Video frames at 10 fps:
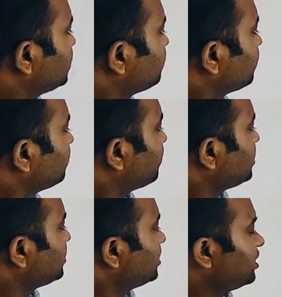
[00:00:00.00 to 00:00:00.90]
is
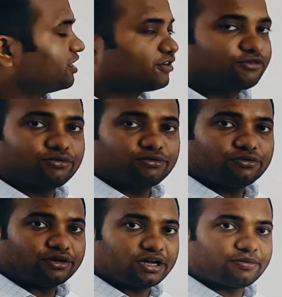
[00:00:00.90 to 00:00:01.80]
1.82
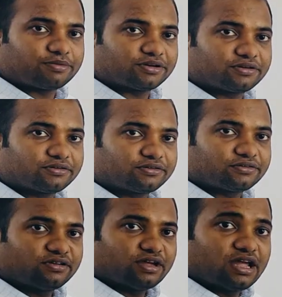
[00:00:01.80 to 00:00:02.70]
diopter,
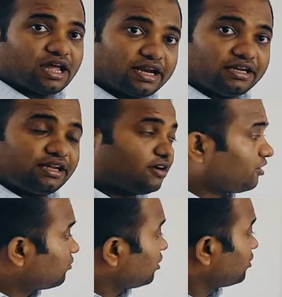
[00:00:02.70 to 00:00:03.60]
and in
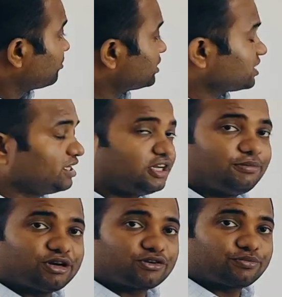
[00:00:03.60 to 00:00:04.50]
ocular accommodation in
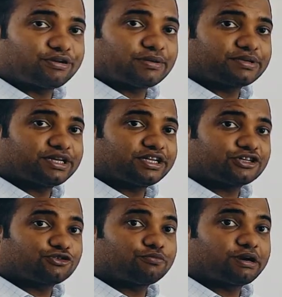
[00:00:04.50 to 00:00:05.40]
Emetropia we have seen it is
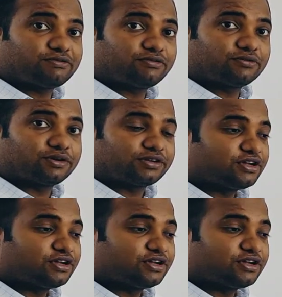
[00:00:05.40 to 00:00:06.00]
2.41.